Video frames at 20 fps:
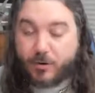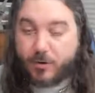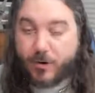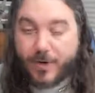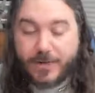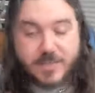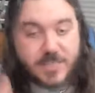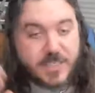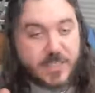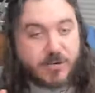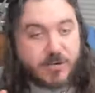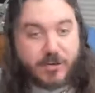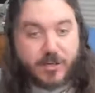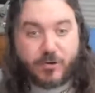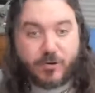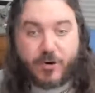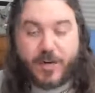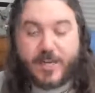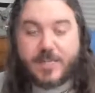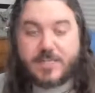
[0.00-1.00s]
crazier
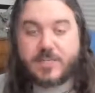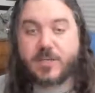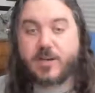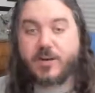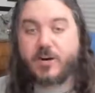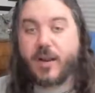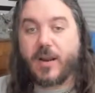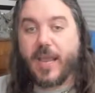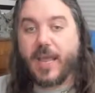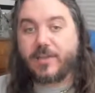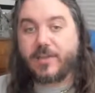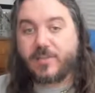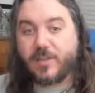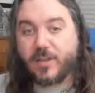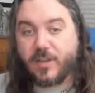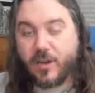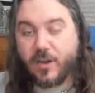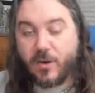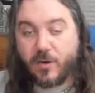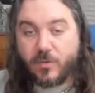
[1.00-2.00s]
and crazier as
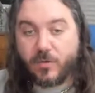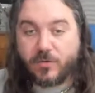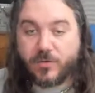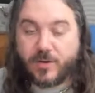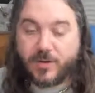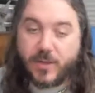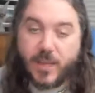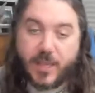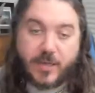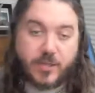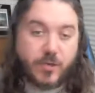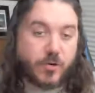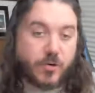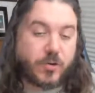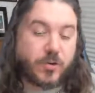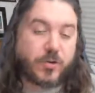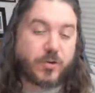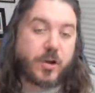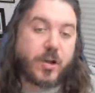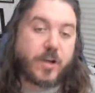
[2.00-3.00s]
he goes. And
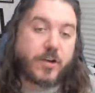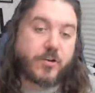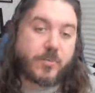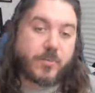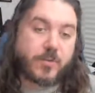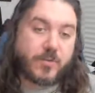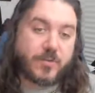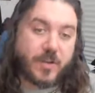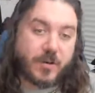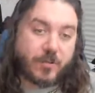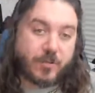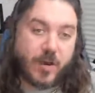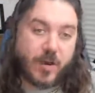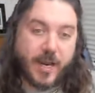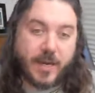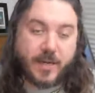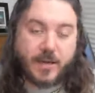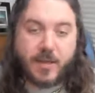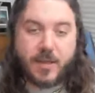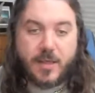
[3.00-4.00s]
you're 100%
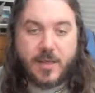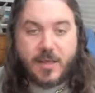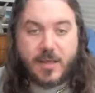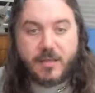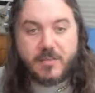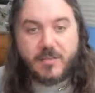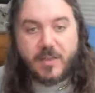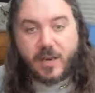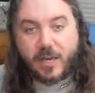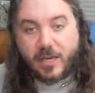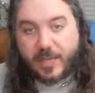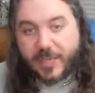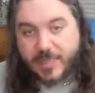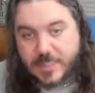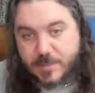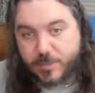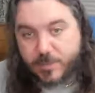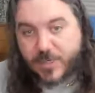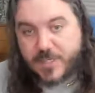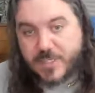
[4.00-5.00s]
right that a
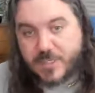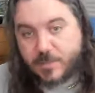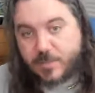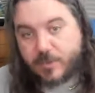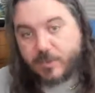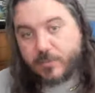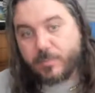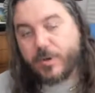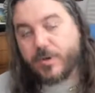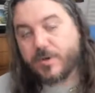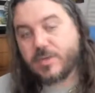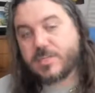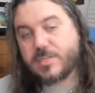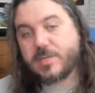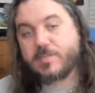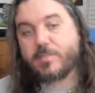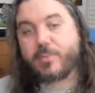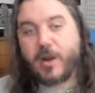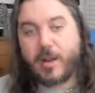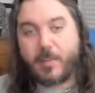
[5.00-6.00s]
less principled
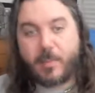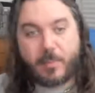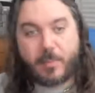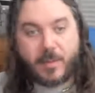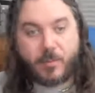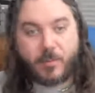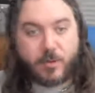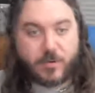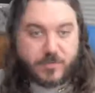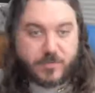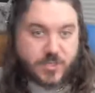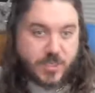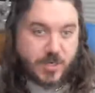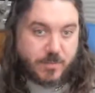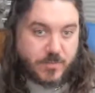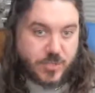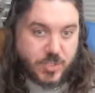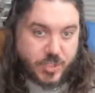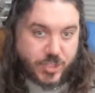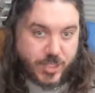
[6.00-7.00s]
person probably would have
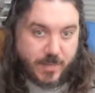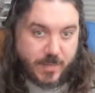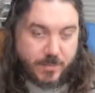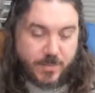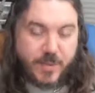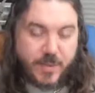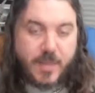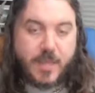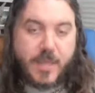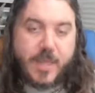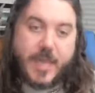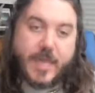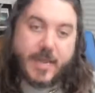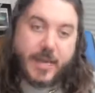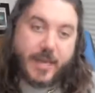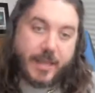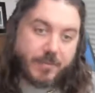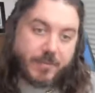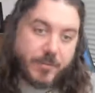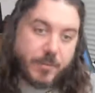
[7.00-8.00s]
jumped ship
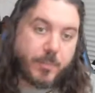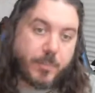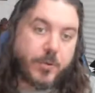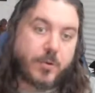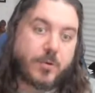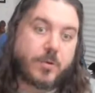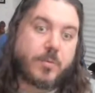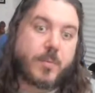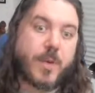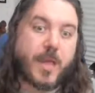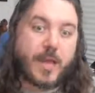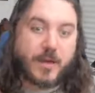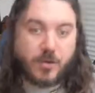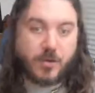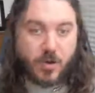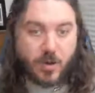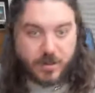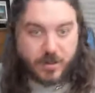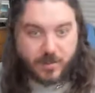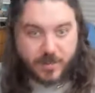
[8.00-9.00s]
and left the POOM and
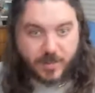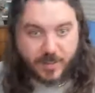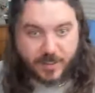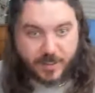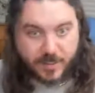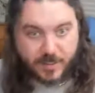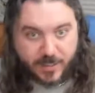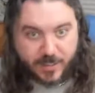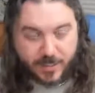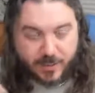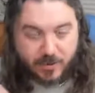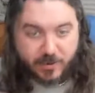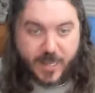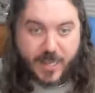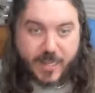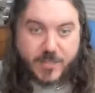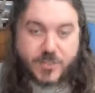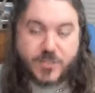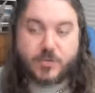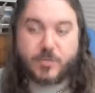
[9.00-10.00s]
gone to the
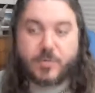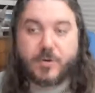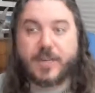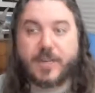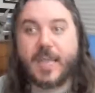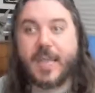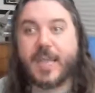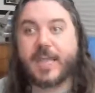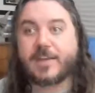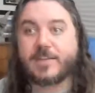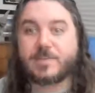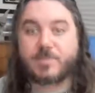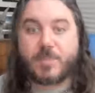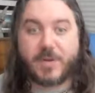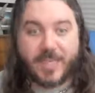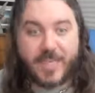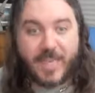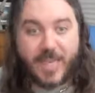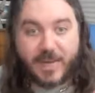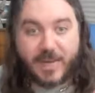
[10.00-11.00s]
international brigades.
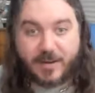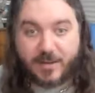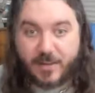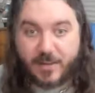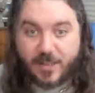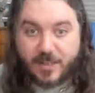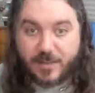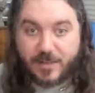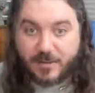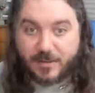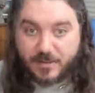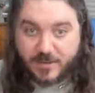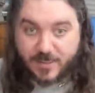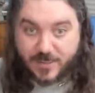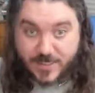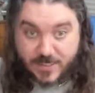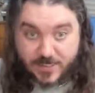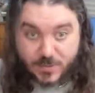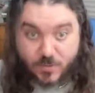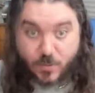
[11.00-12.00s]
But again,
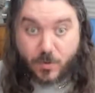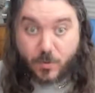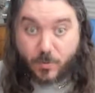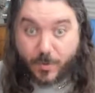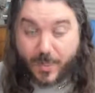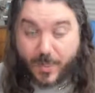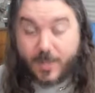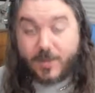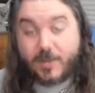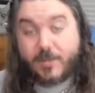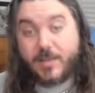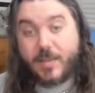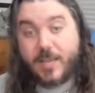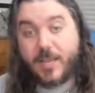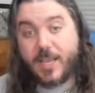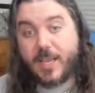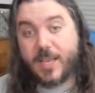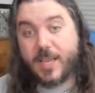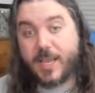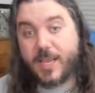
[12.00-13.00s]
this is Orwell.
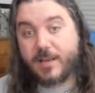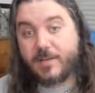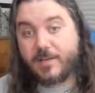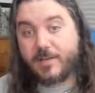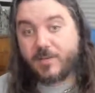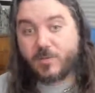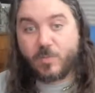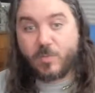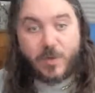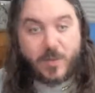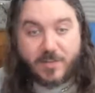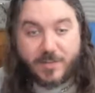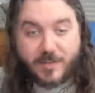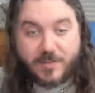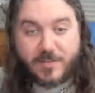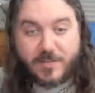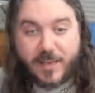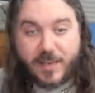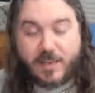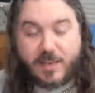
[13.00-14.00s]
And this is one of the
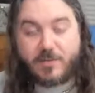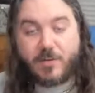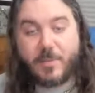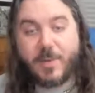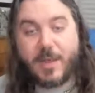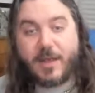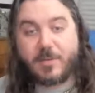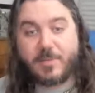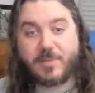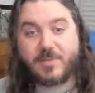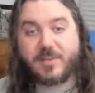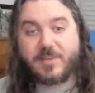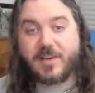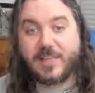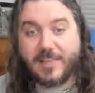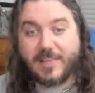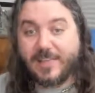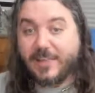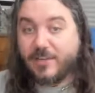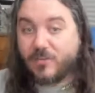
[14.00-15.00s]
things that I love about him, is that
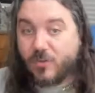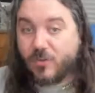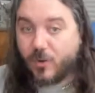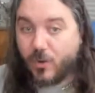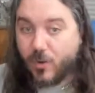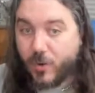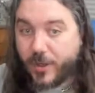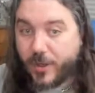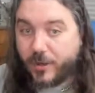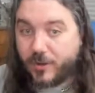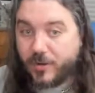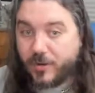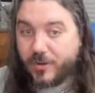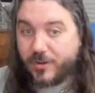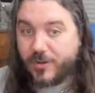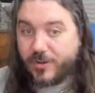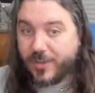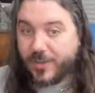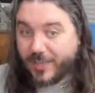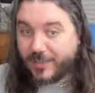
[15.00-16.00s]
he is
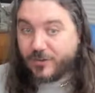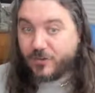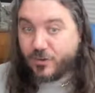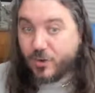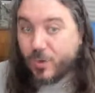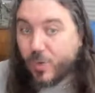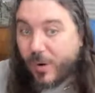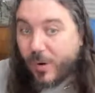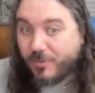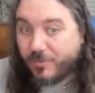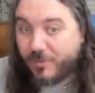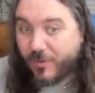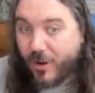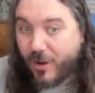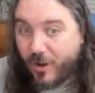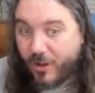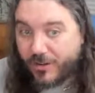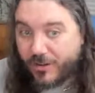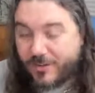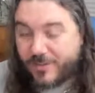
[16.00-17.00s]
loyal, like, to a
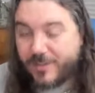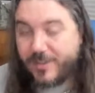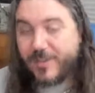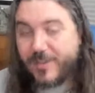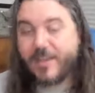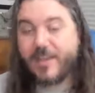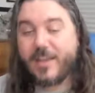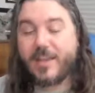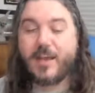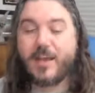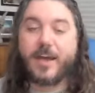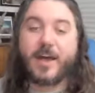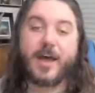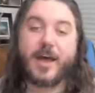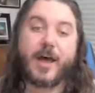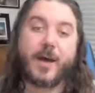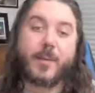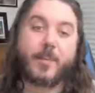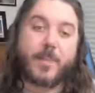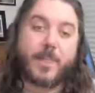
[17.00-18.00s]
fault.
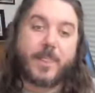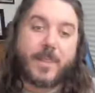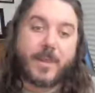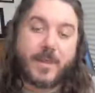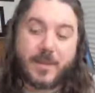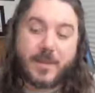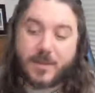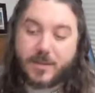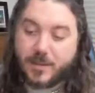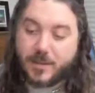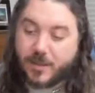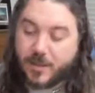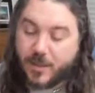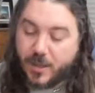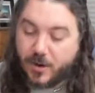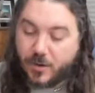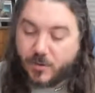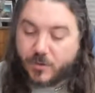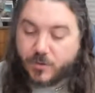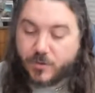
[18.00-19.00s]
You
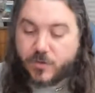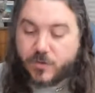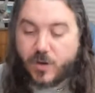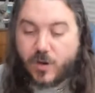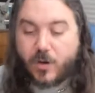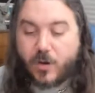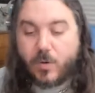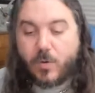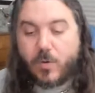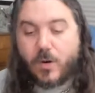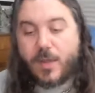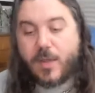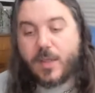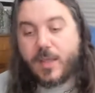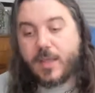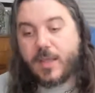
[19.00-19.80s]
know, so